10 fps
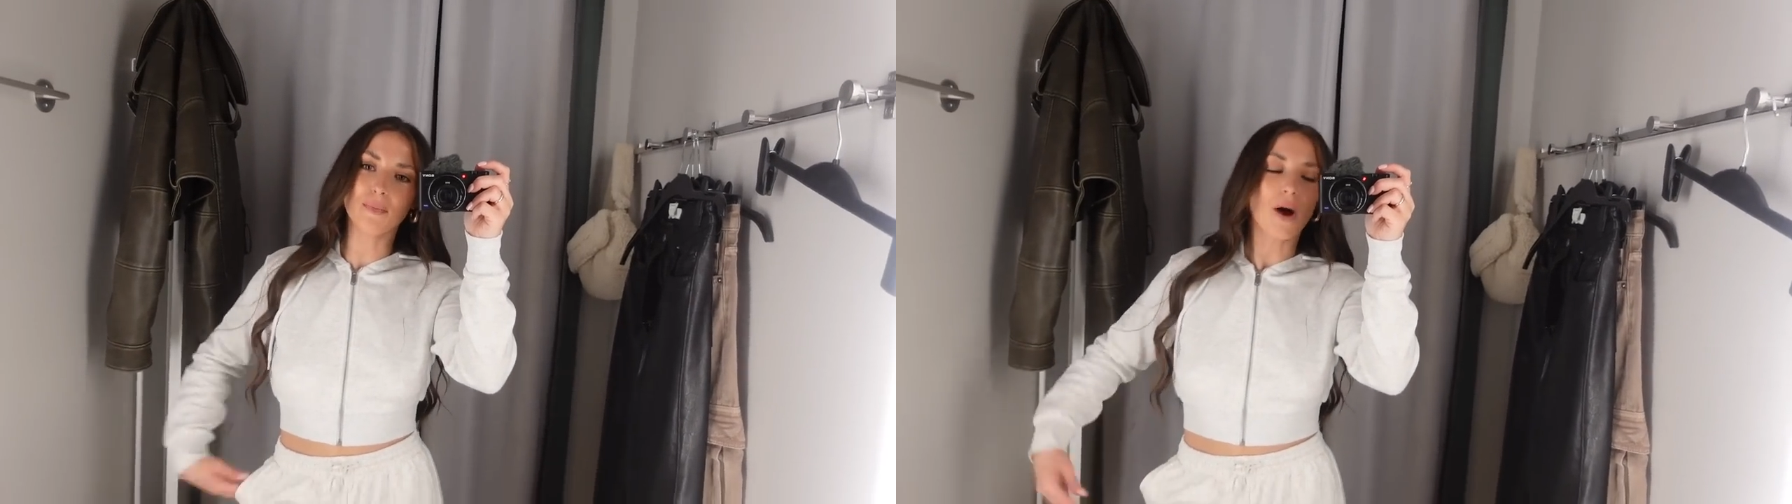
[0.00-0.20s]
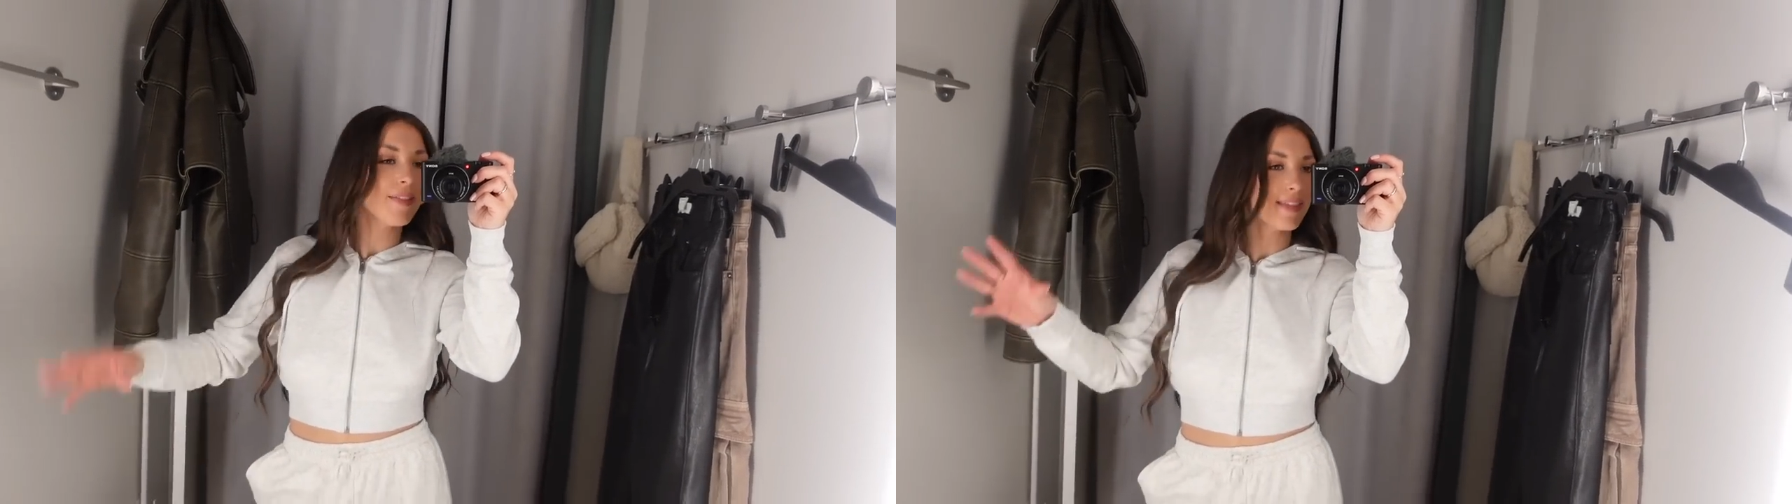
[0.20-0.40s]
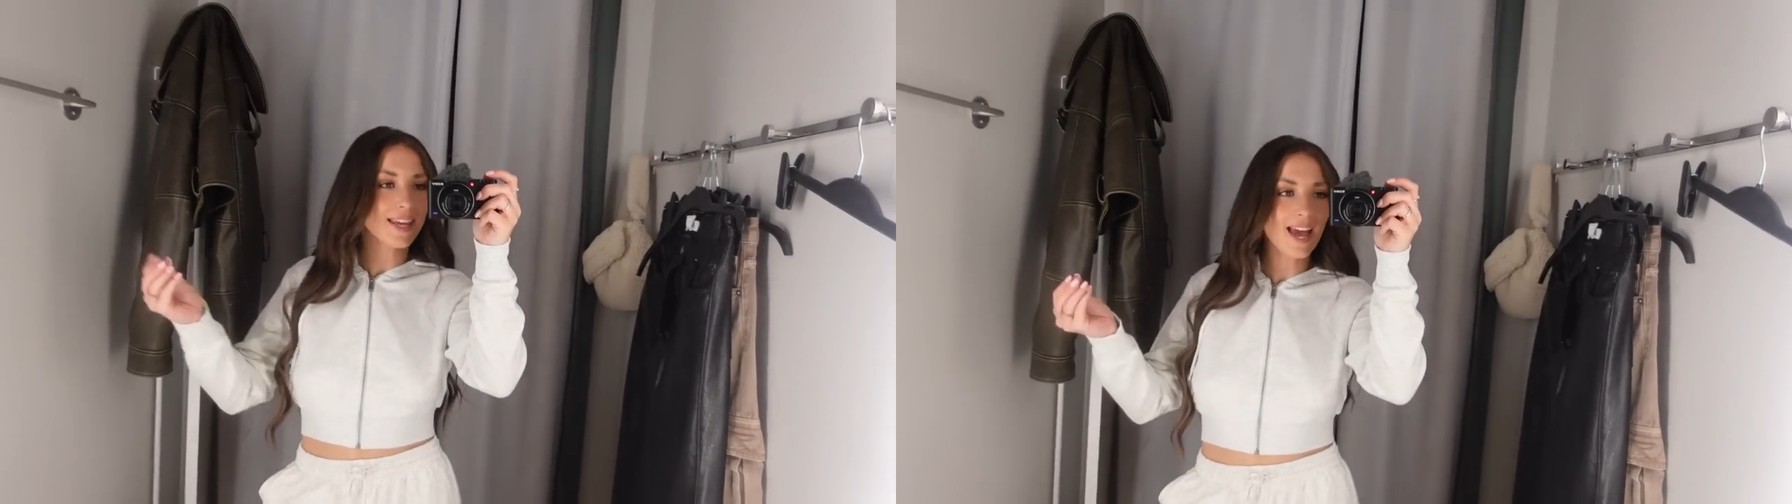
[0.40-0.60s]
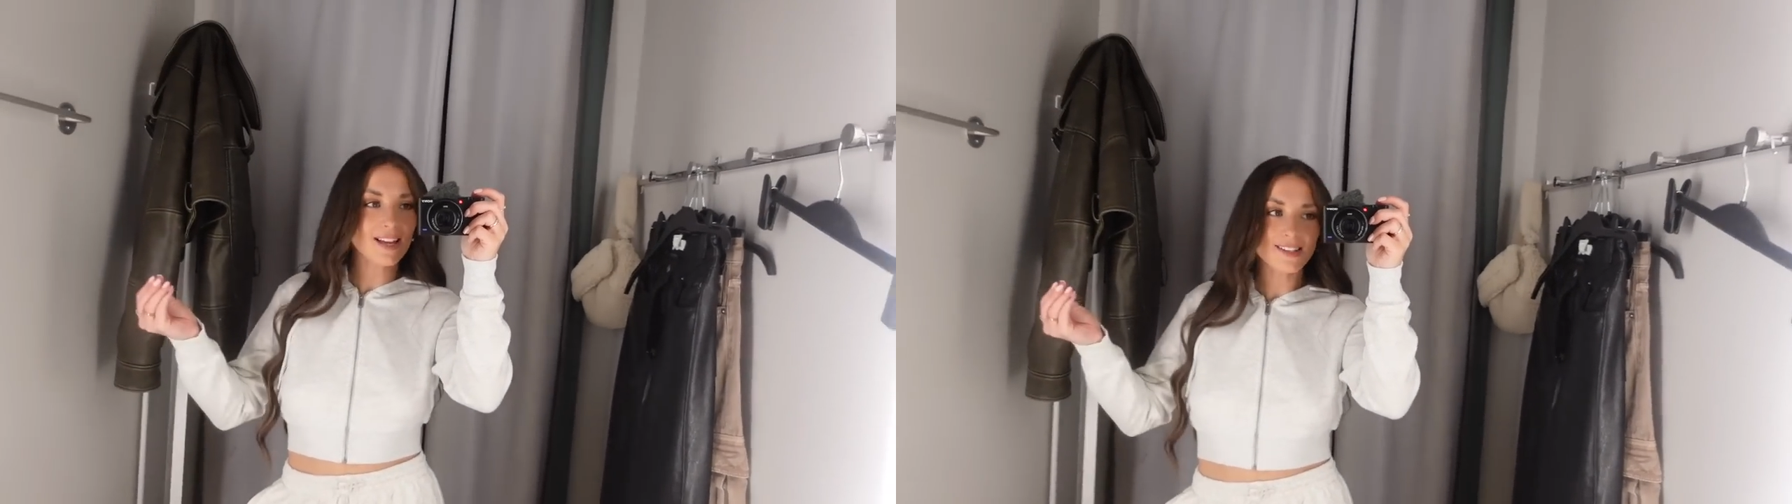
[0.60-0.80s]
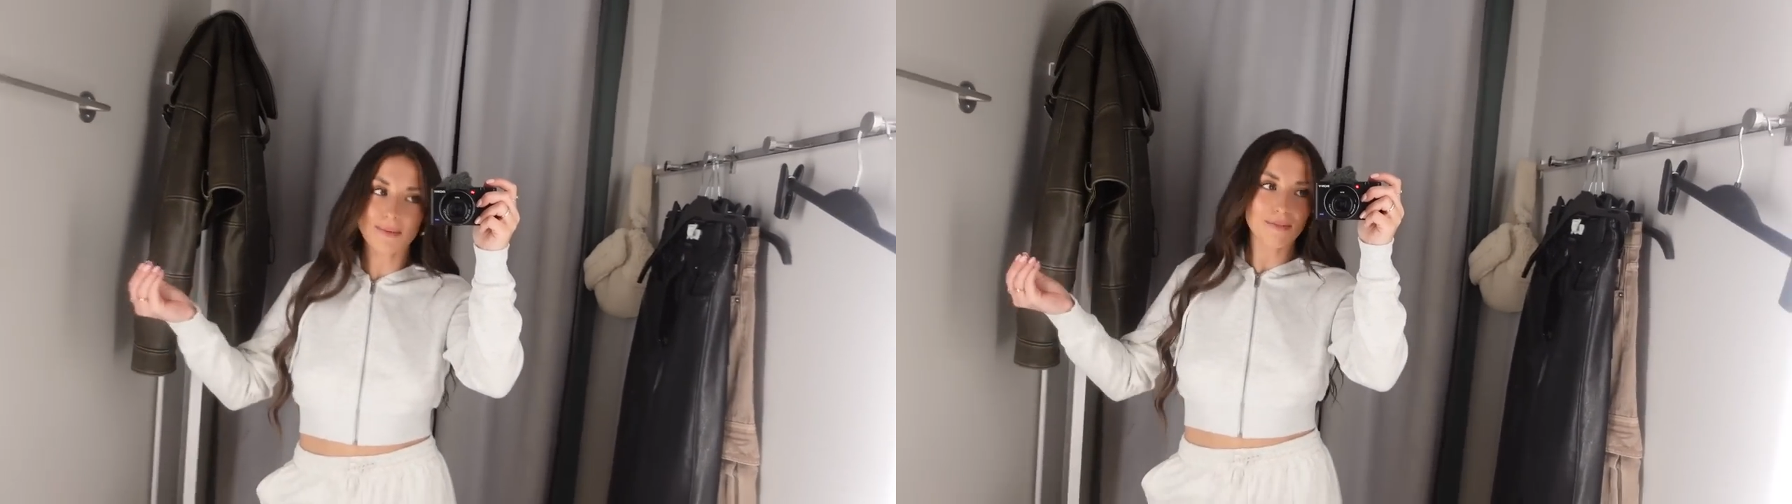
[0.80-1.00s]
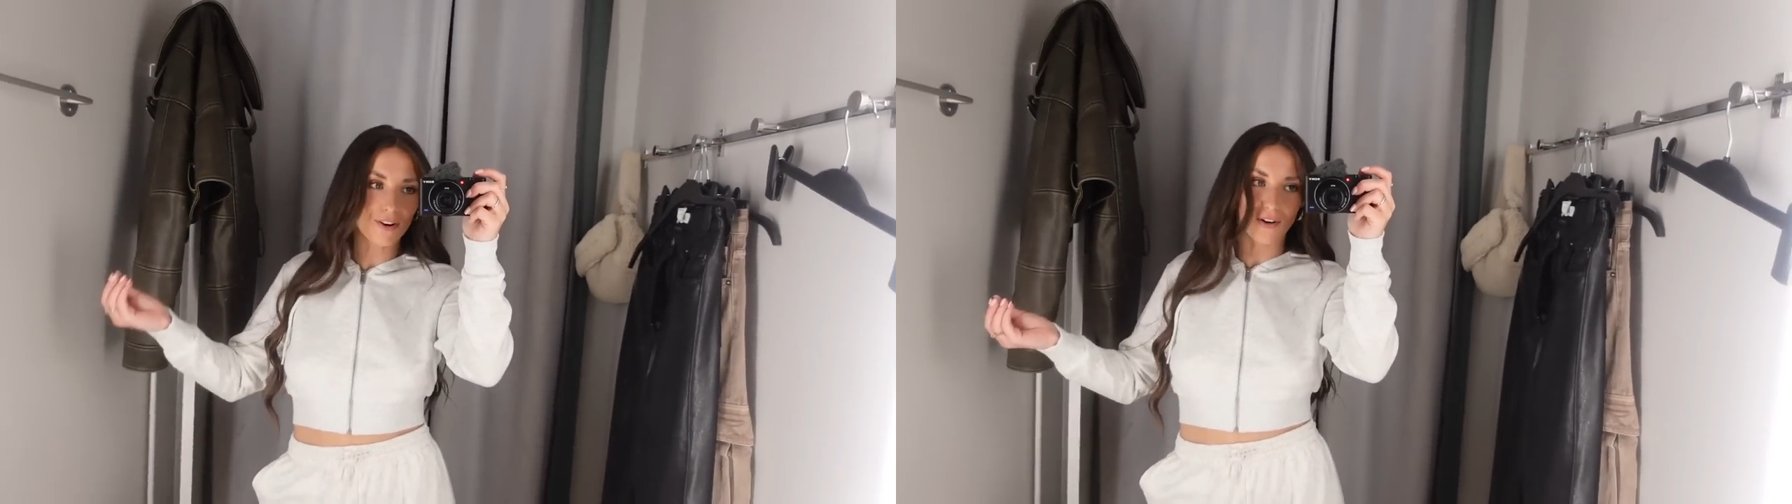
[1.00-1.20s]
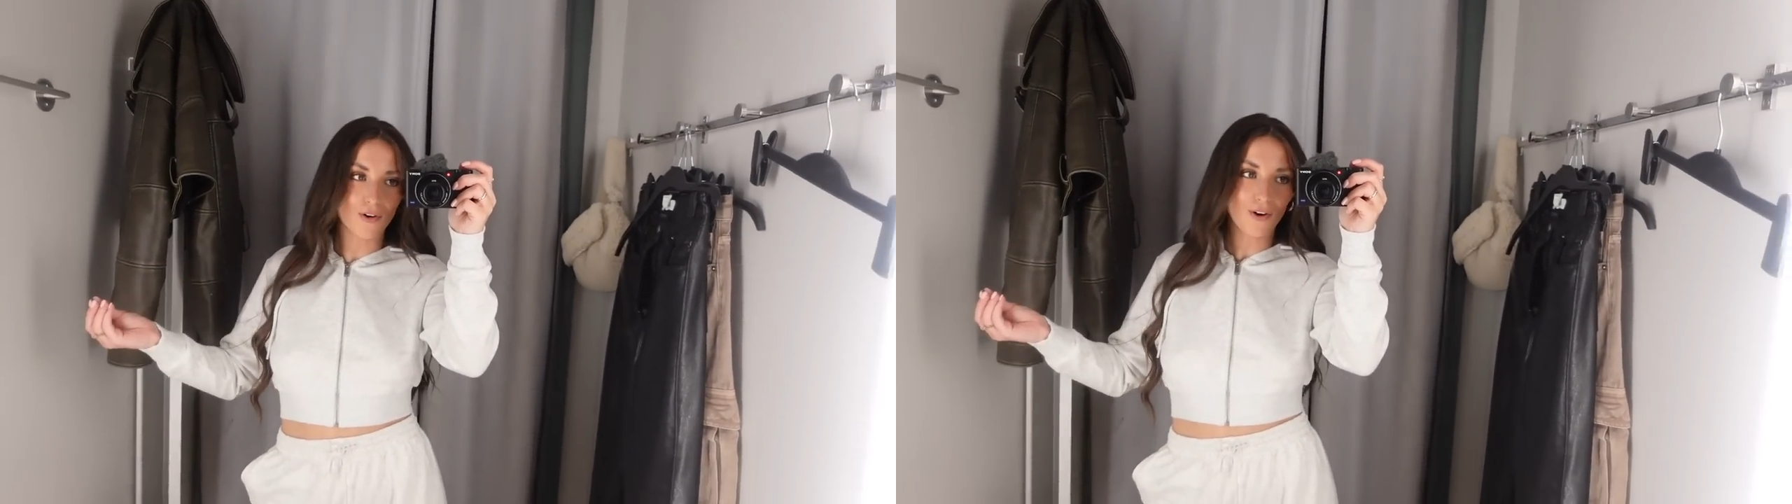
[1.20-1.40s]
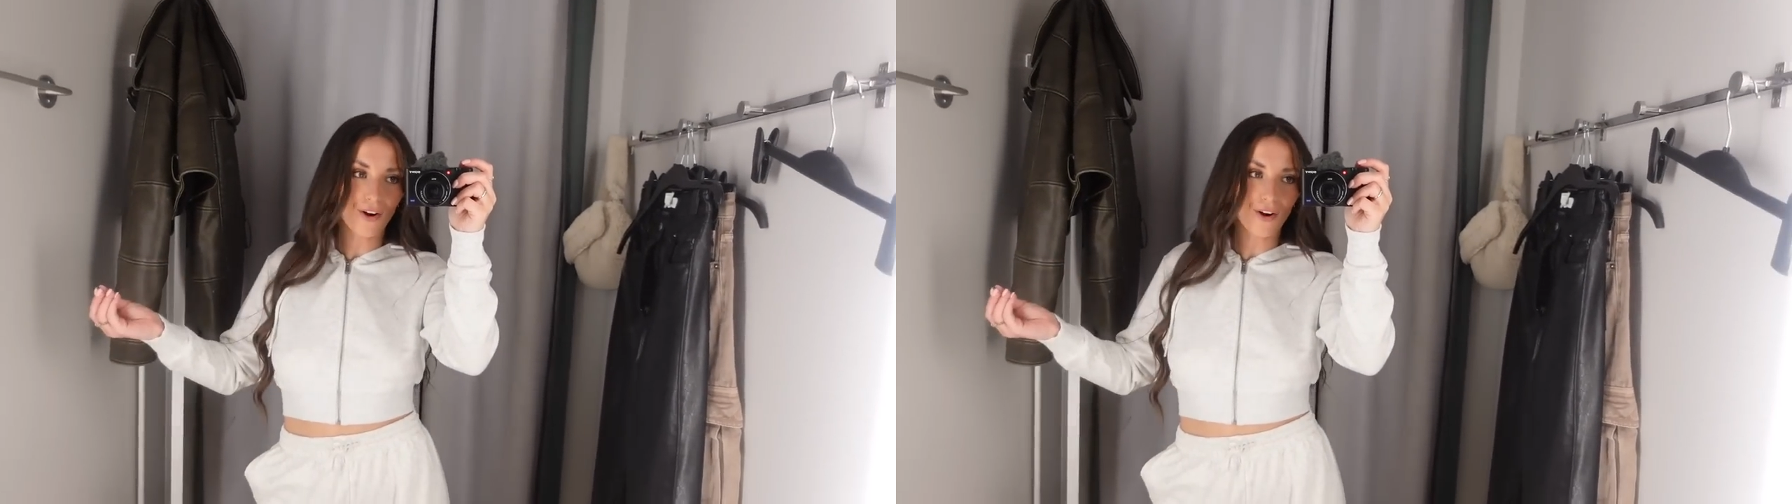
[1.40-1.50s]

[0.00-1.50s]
but I think it has to be velour.